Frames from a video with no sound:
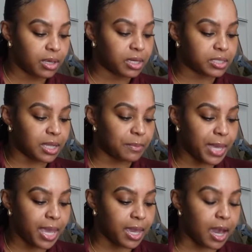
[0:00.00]
Cause I'm
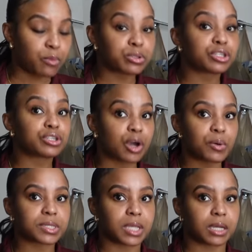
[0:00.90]
mad. I was so
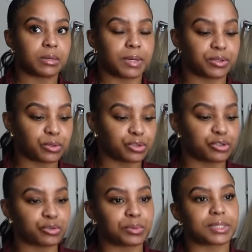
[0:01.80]
excited about those
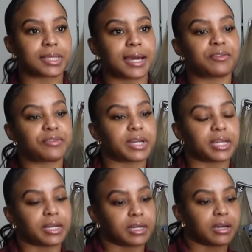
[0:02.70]
shoes because I got them for
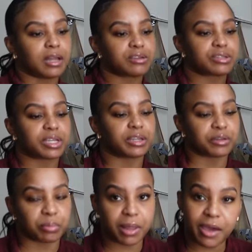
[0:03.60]
$99 and they're
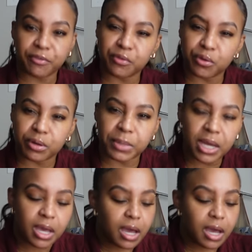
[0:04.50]
the platform